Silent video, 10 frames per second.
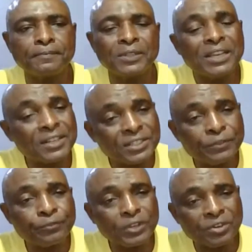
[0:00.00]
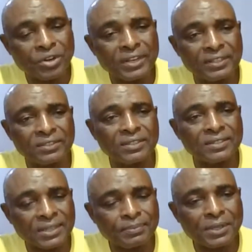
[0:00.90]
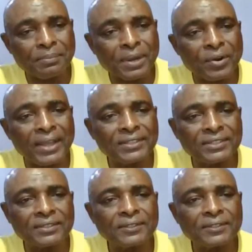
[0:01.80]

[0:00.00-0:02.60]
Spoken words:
They receive free credit in September, right?